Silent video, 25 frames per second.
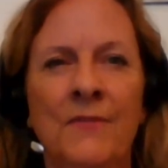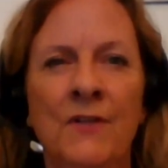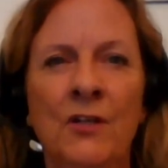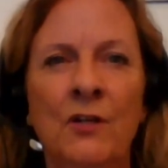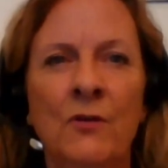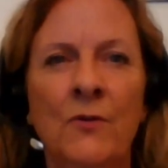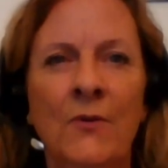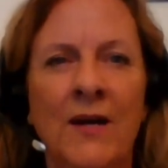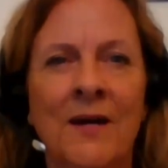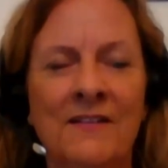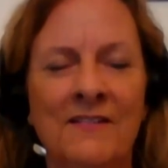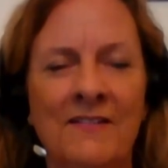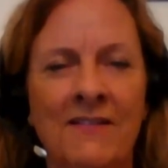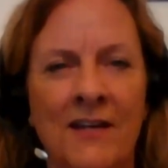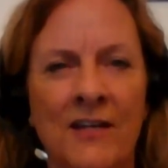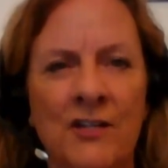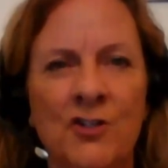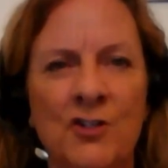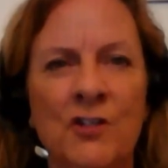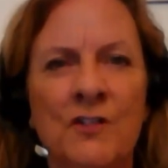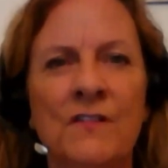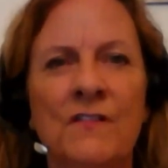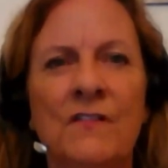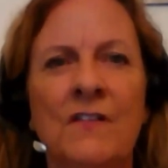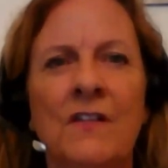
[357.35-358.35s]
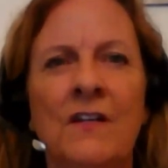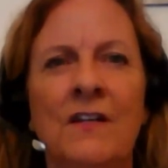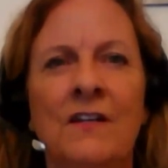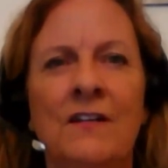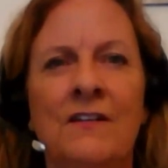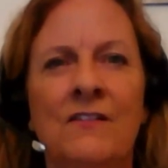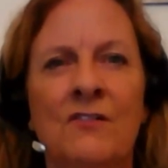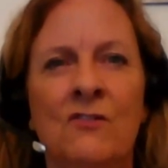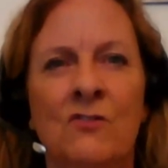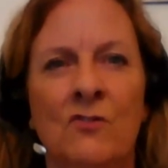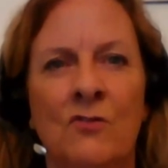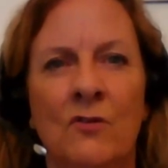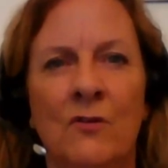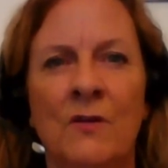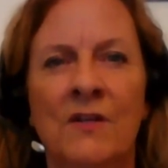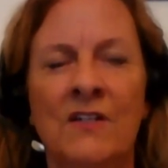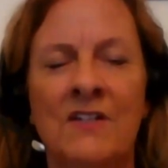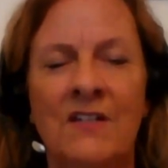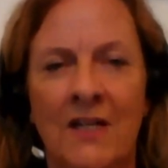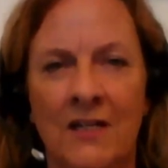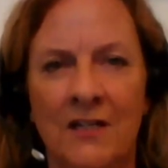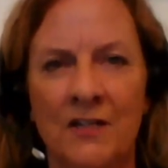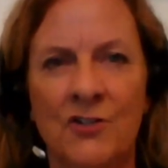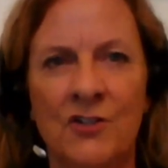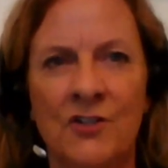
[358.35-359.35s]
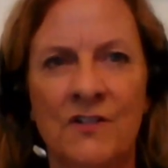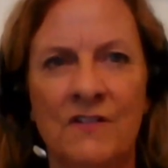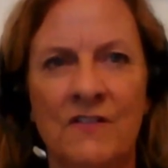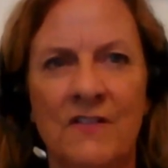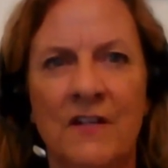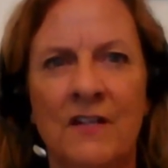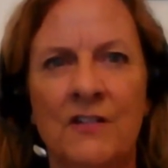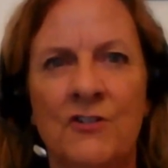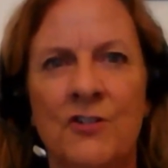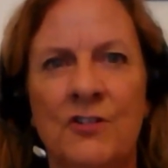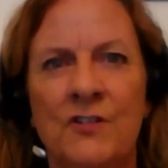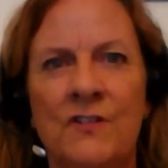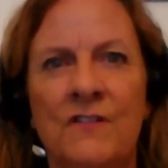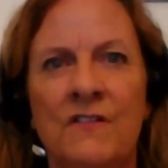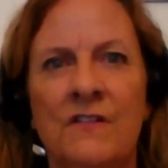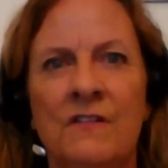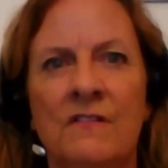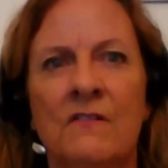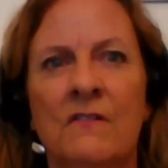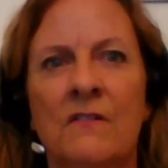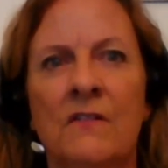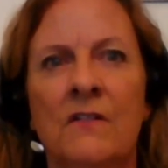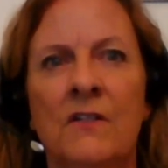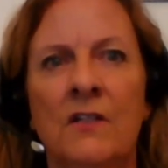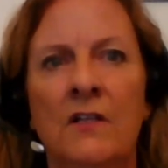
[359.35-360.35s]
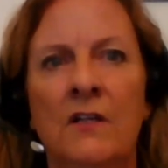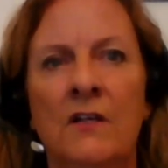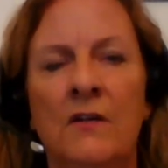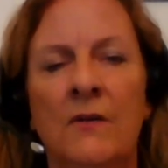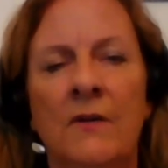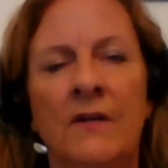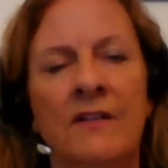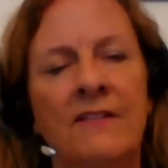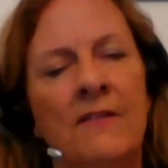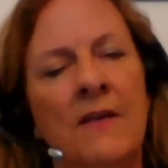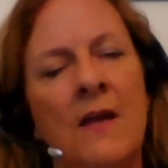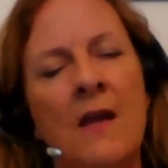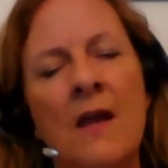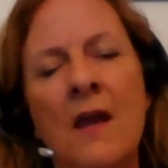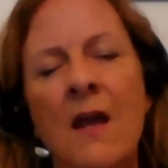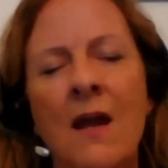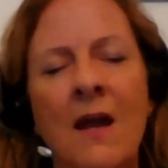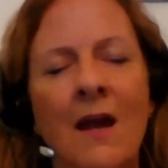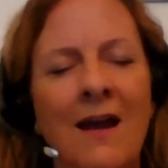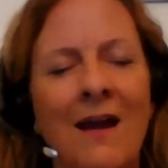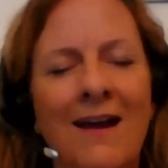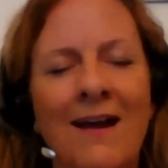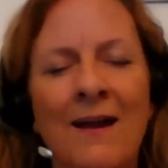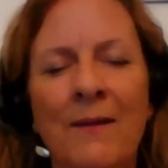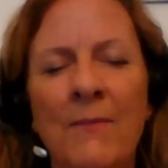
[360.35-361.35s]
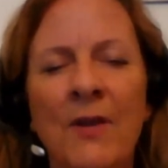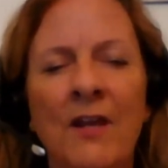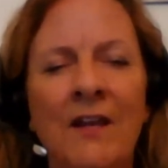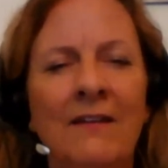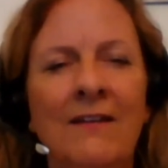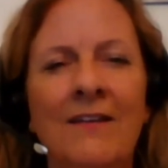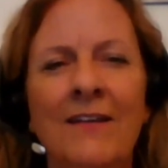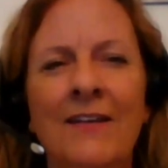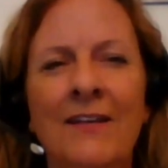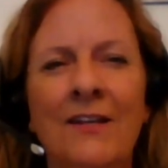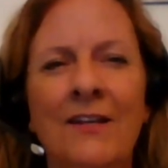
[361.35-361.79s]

US agencies, to intelligence agencies in the US. I mean,